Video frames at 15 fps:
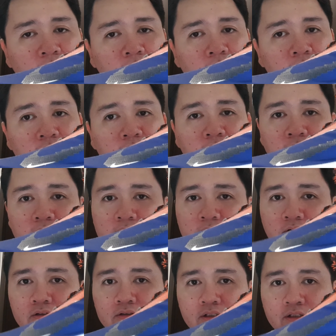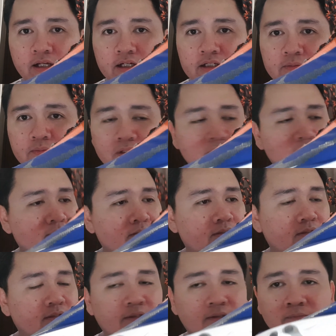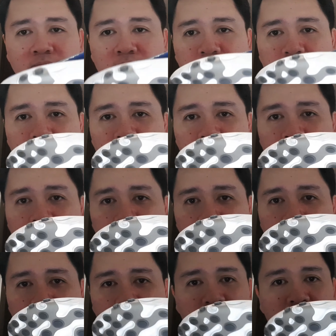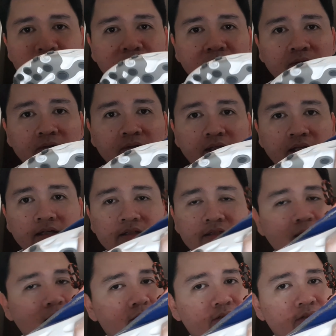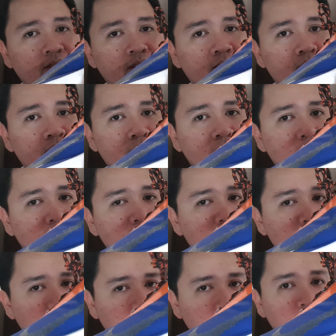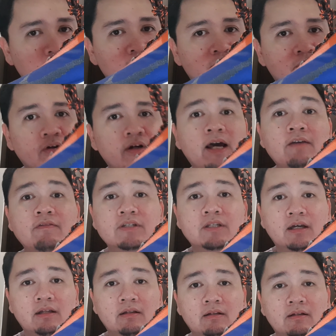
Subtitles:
I think this contradicts because the midsole is actually made for lifestyle.